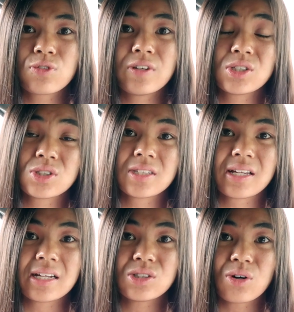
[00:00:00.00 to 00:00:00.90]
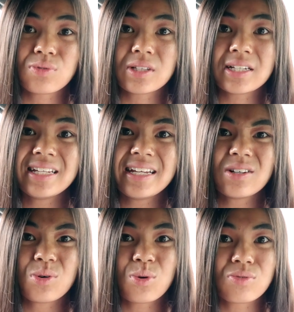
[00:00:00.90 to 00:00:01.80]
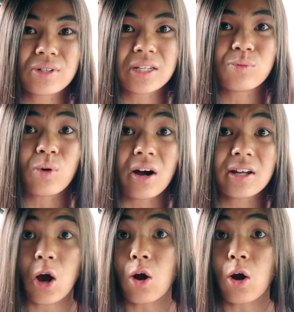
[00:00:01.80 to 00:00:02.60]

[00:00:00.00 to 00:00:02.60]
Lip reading: features that I don't really need or really want.